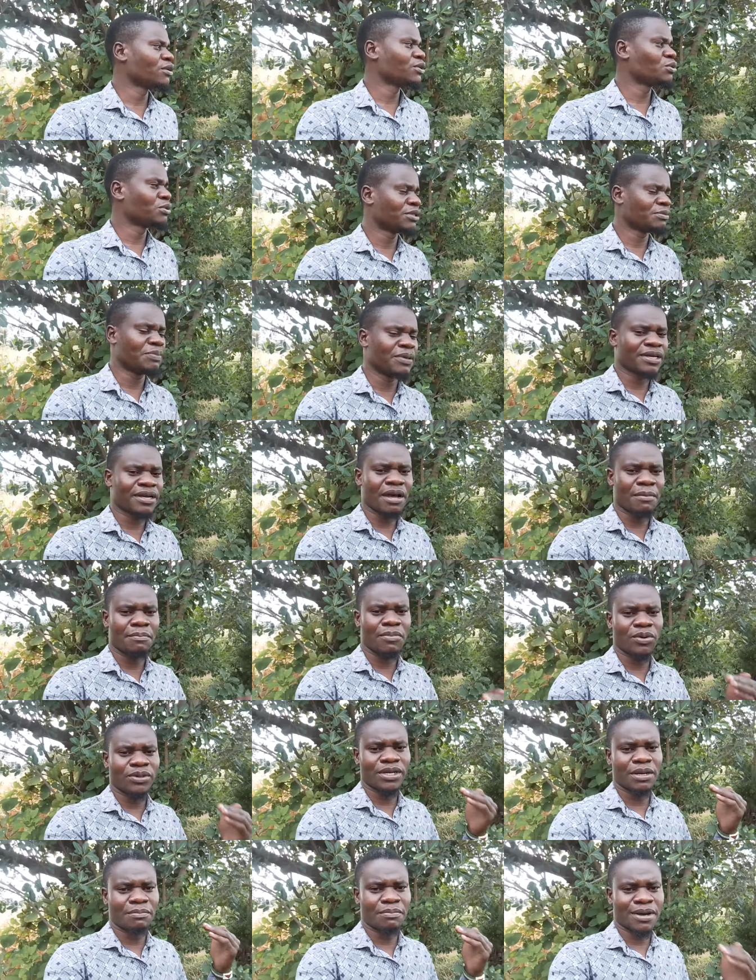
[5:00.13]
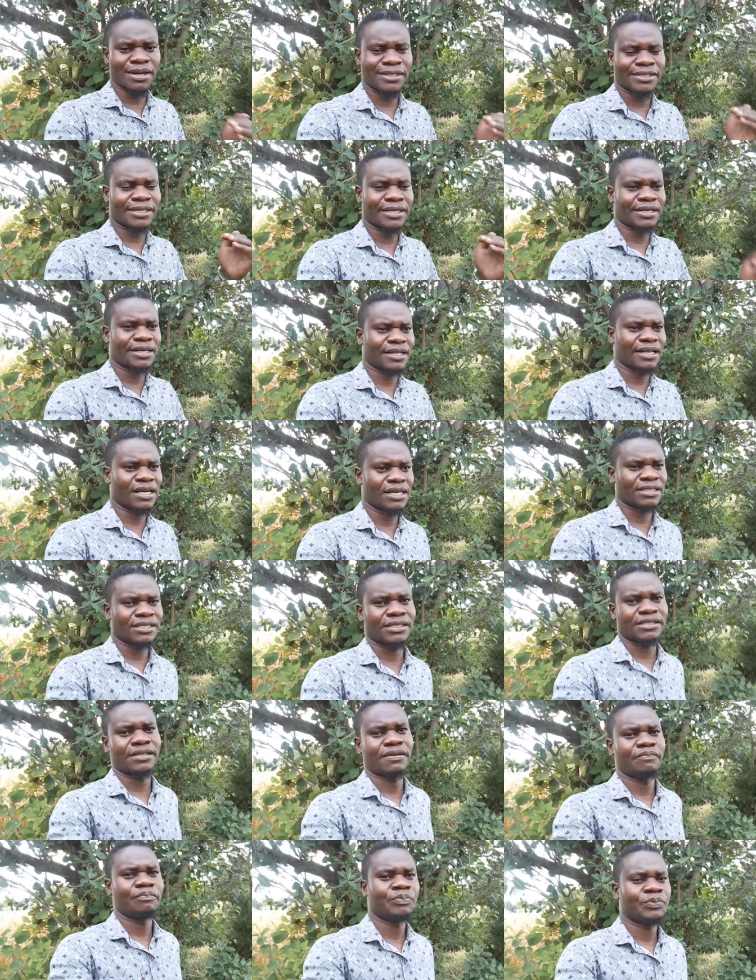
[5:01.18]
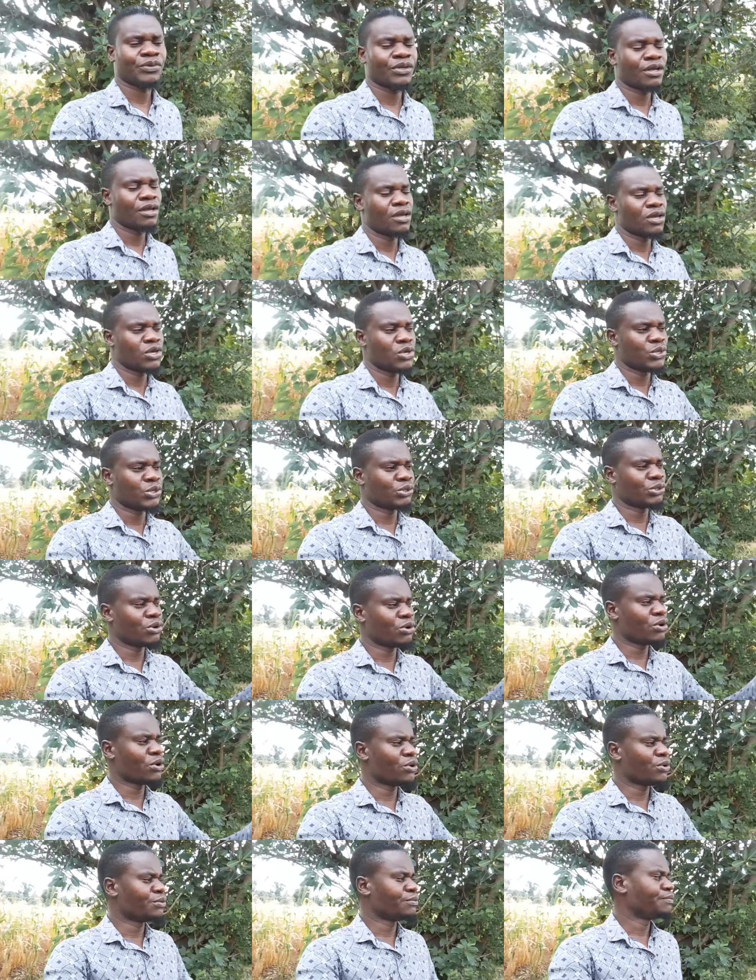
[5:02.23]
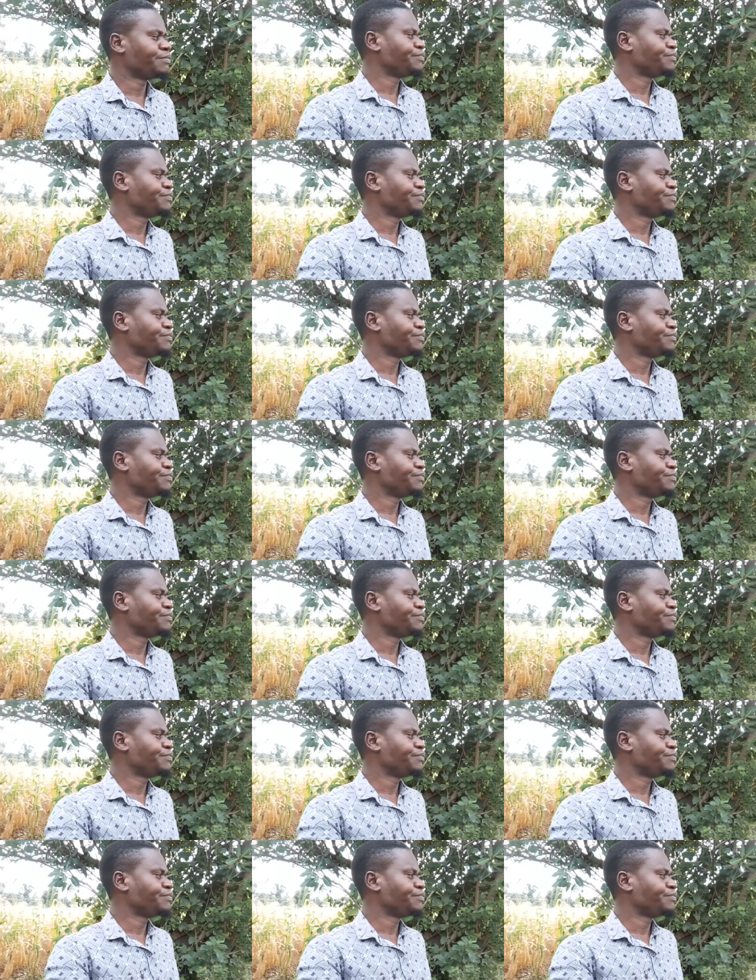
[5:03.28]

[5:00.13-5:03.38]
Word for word: to speak about the master class you know,